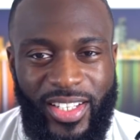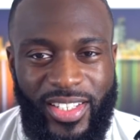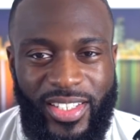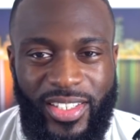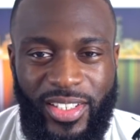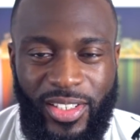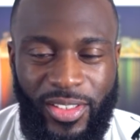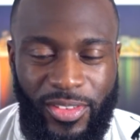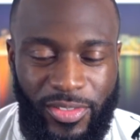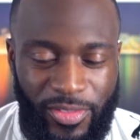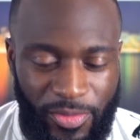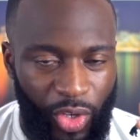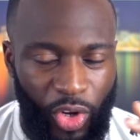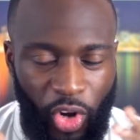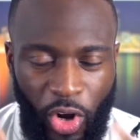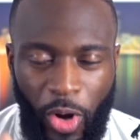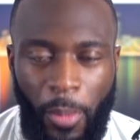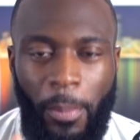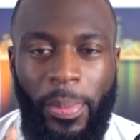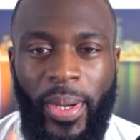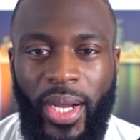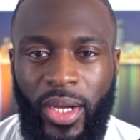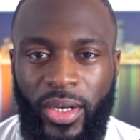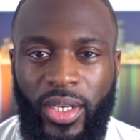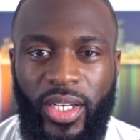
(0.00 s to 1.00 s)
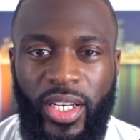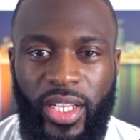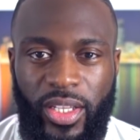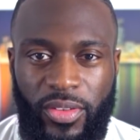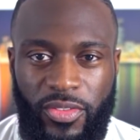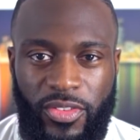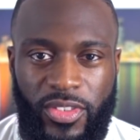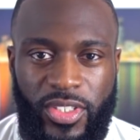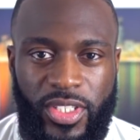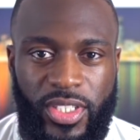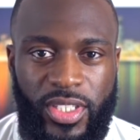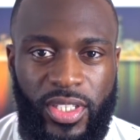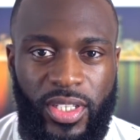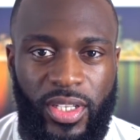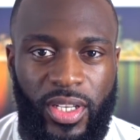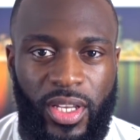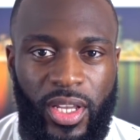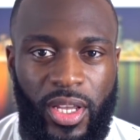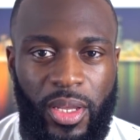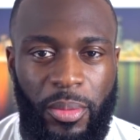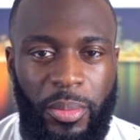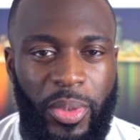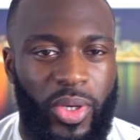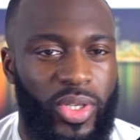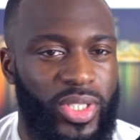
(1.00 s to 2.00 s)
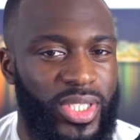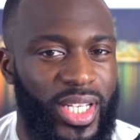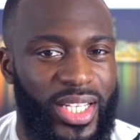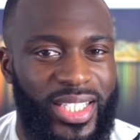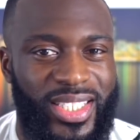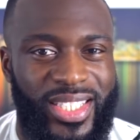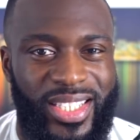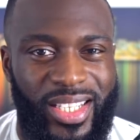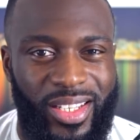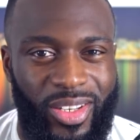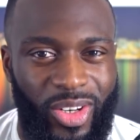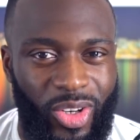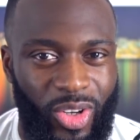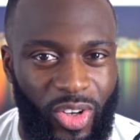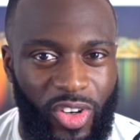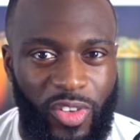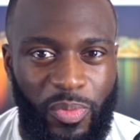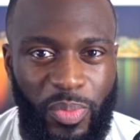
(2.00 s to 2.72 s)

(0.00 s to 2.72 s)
of stuff. Compound lifts. Because I see a lot